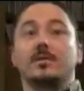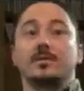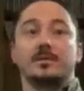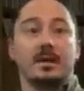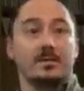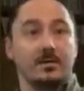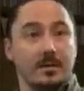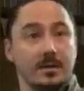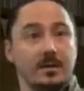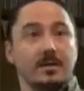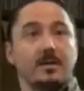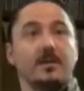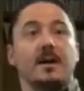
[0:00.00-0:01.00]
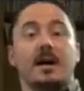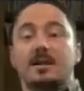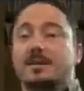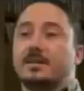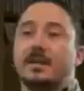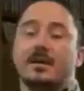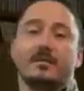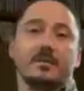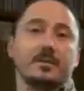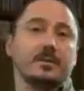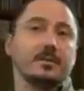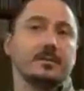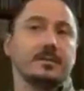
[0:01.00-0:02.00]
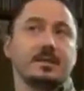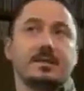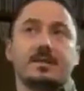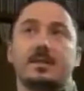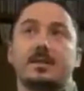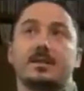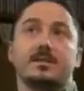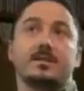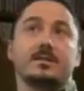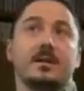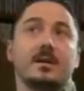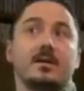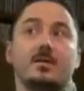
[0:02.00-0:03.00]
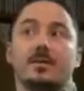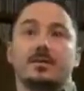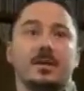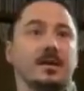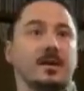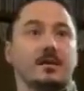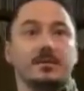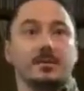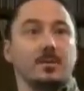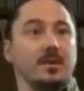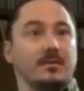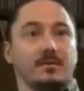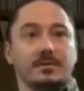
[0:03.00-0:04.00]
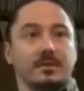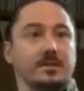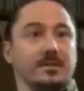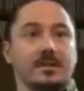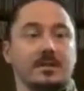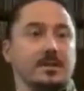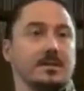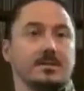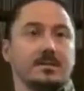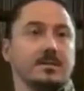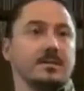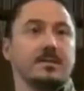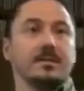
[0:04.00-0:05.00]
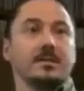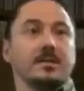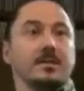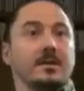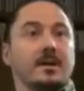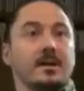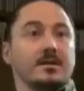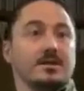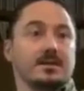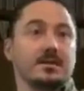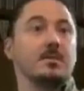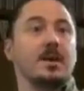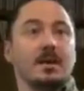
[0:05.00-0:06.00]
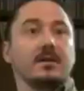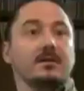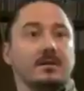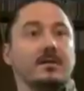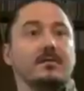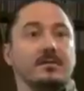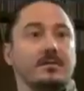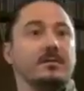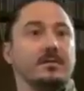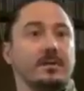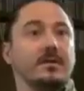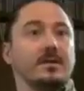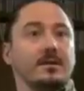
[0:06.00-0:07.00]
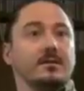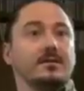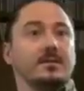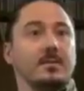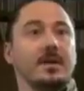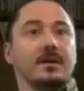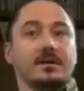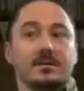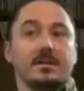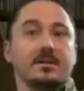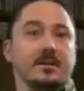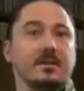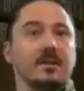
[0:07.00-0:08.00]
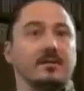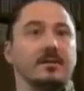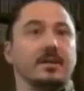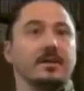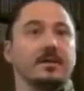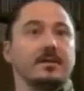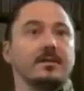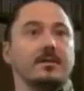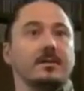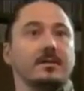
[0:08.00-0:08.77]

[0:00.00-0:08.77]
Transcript: Oh, definitely. I did that for 16 years. I worked 80 hours a week for 16 years, just to make enough, to make a decent living,